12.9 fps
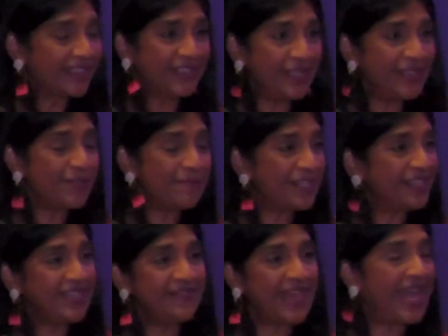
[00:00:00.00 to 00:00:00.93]
Can you
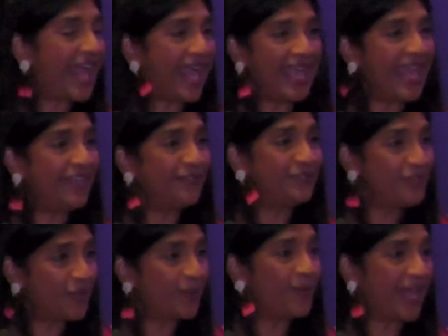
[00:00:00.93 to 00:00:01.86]
believe that? I had
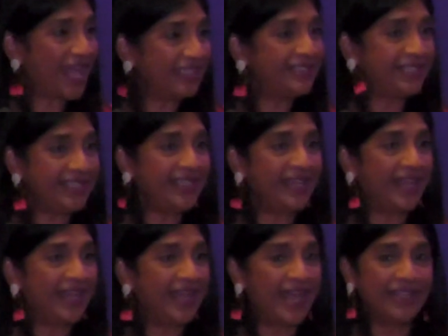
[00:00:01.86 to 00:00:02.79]
no
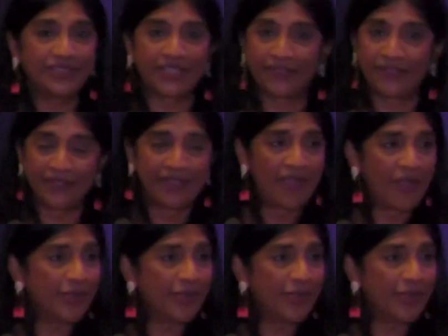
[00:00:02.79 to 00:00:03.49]
idea until